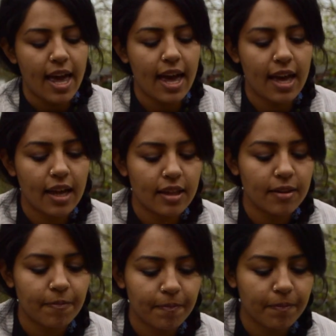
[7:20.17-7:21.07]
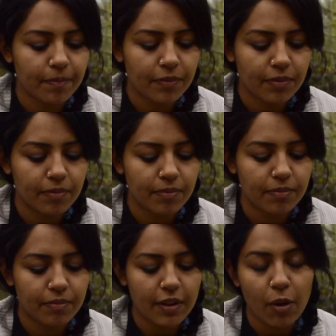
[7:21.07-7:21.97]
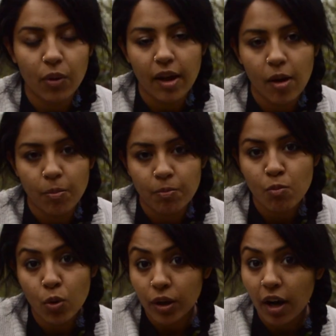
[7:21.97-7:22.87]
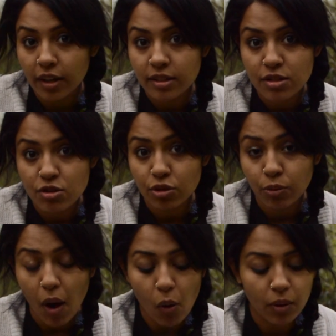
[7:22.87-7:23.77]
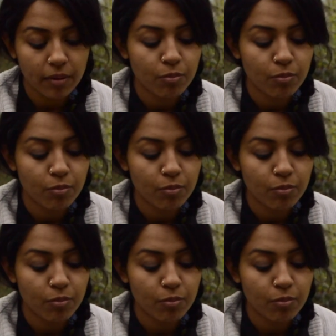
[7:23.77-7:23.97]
And that will help more gardens to grow,